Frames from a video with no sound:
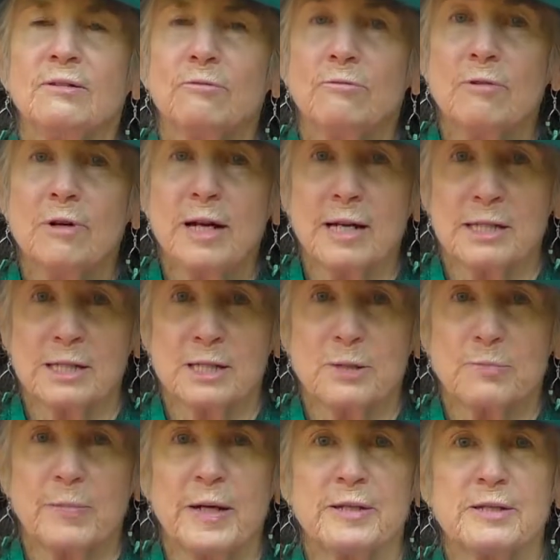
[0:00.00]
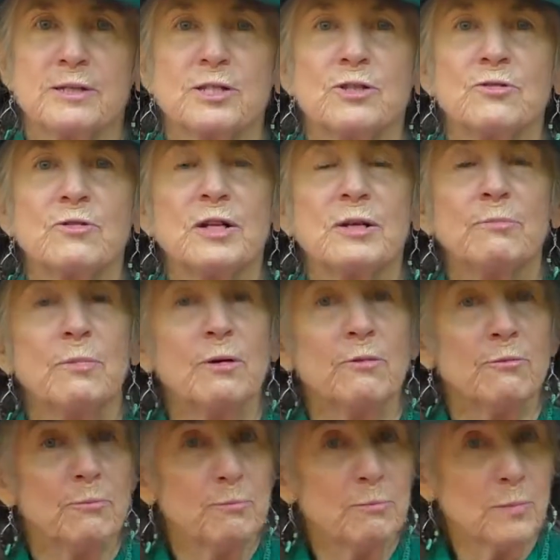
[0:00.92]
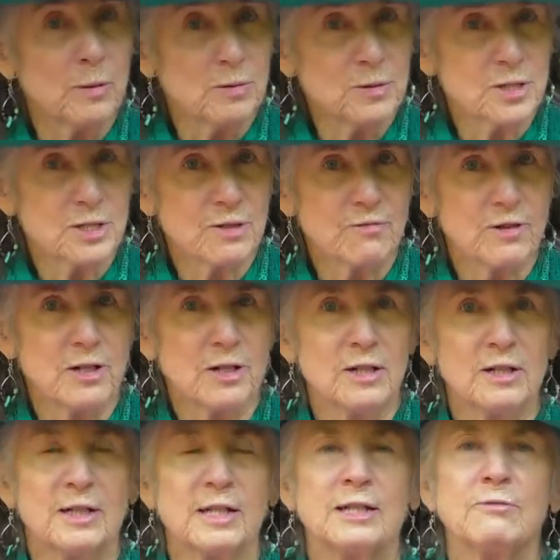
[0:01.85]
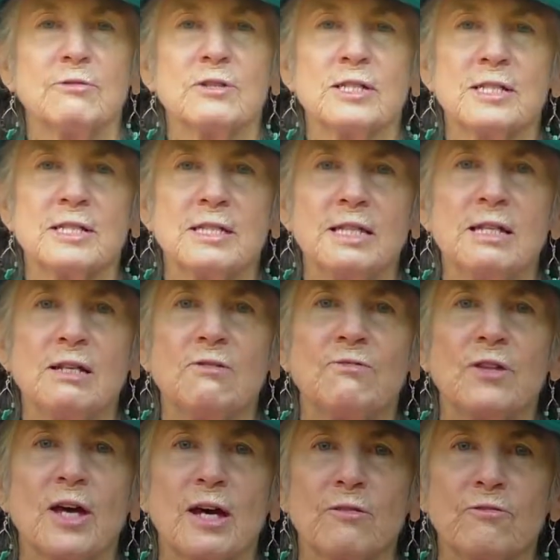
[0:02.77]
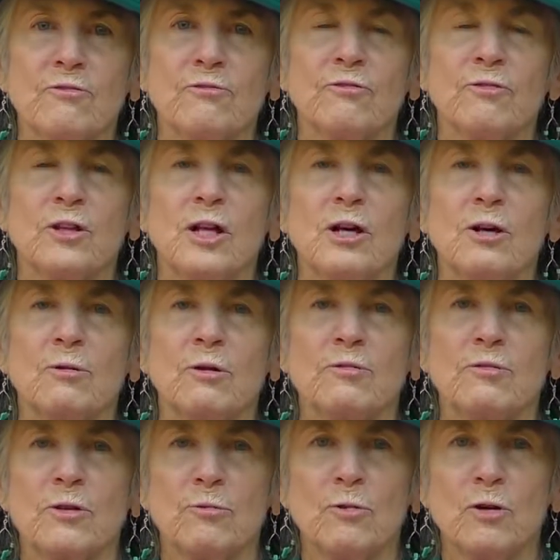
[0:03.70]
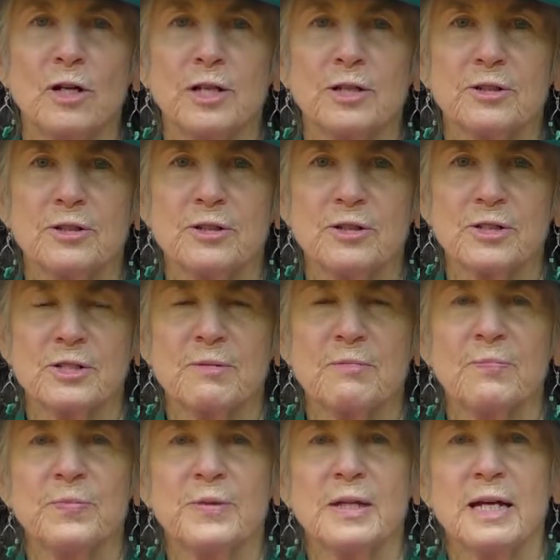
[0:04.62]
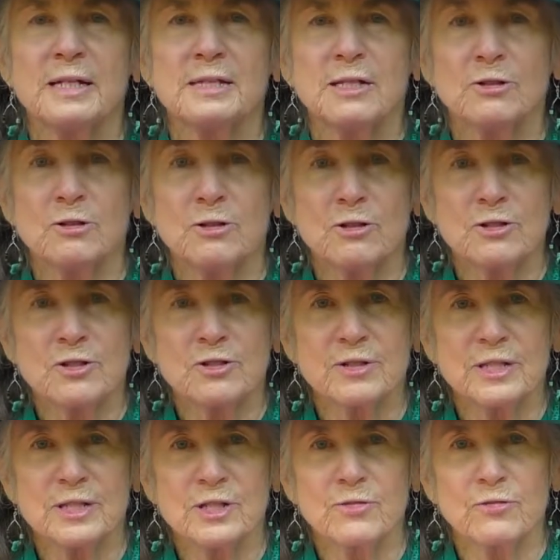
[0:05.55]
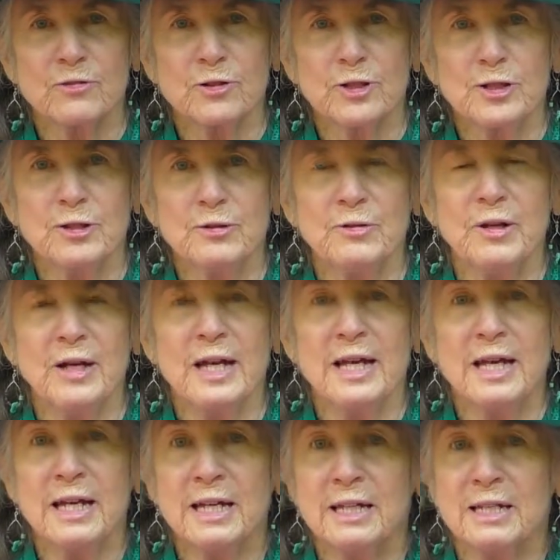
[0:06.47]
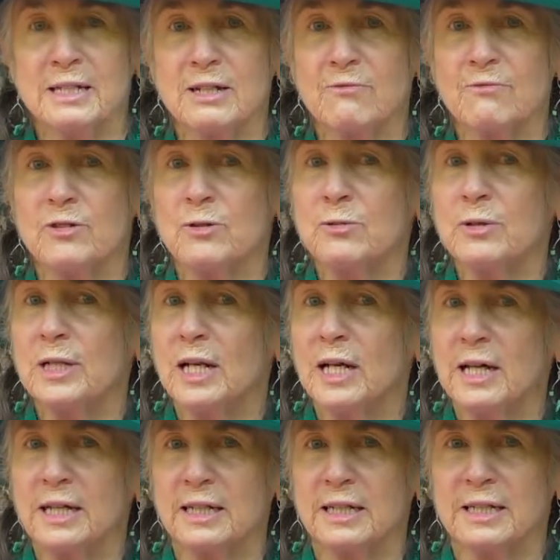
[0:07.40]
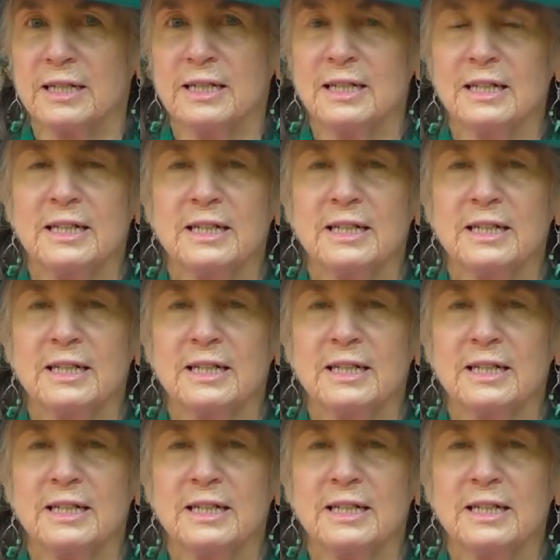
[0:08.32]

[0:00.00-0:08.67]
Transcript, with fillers: rest by the stream most of all and receive that flow of the waters as a nurturance for you. And if you would like,